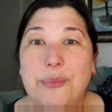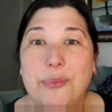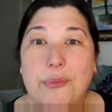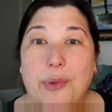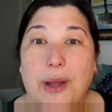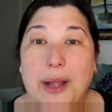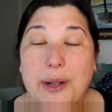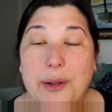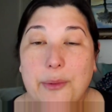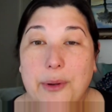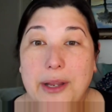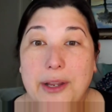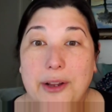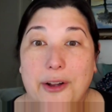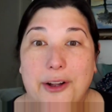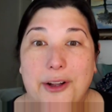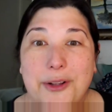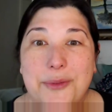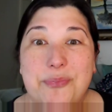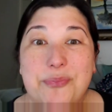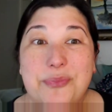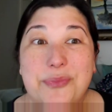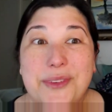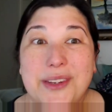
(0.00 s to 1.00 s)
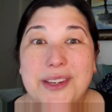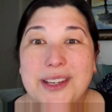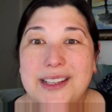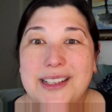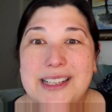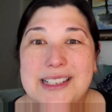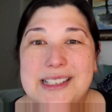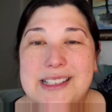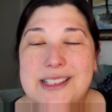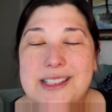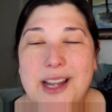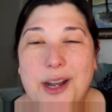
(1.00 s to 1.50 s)
By the way, y'all,
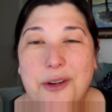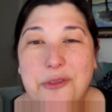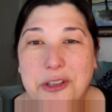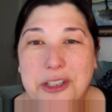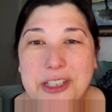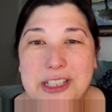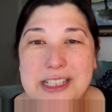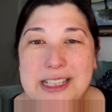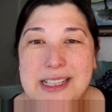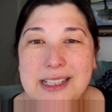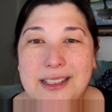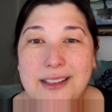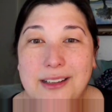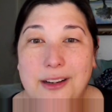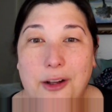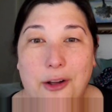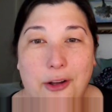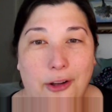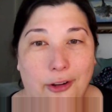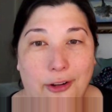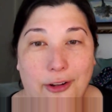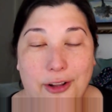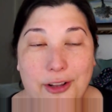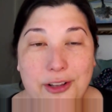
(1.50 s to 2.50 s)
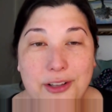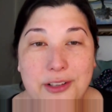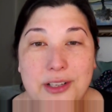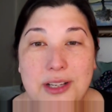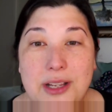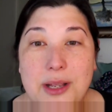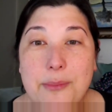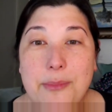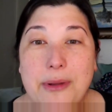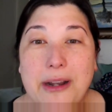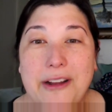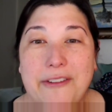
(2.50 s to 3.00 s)
this is not really a haul,
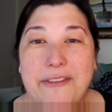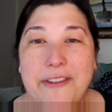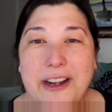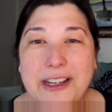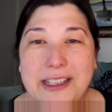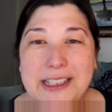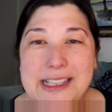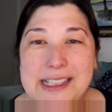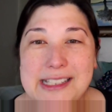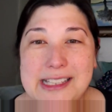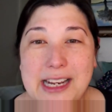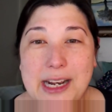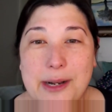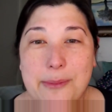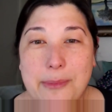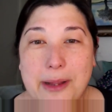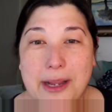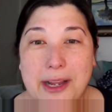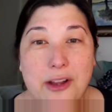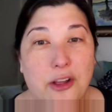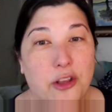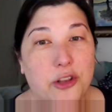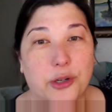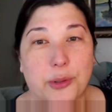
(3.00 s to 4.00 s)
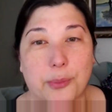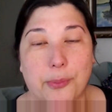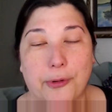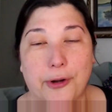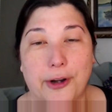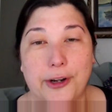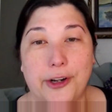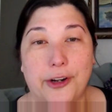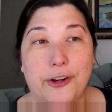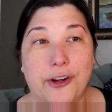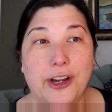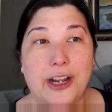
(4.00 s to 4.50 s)
but I finally set up my color
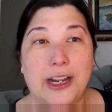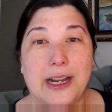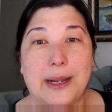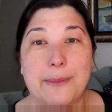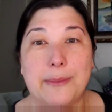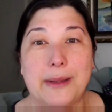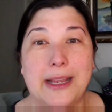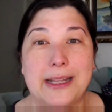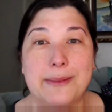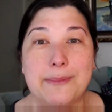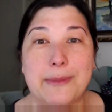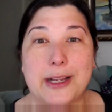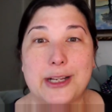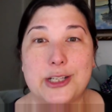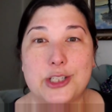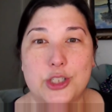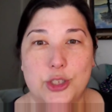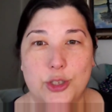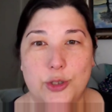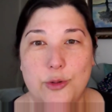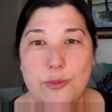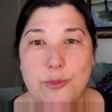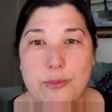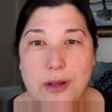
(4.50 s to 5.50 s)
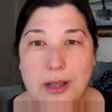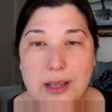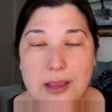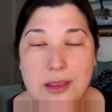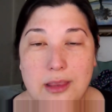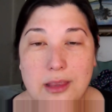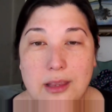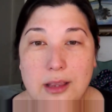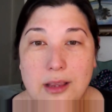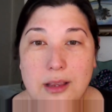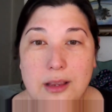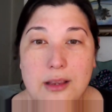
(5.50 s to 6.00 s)
printer and I'm in my two-month
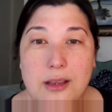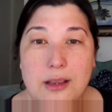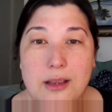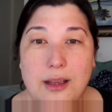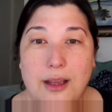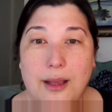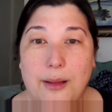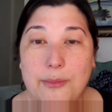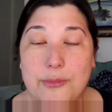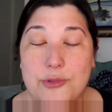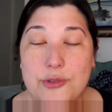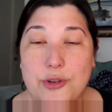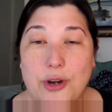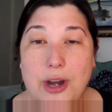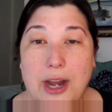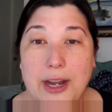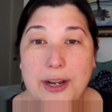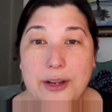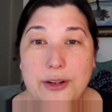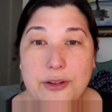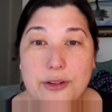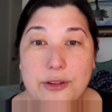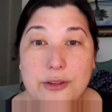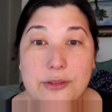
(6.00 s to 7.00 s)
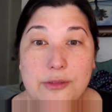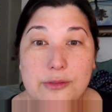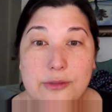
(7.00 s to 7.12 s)
um, trial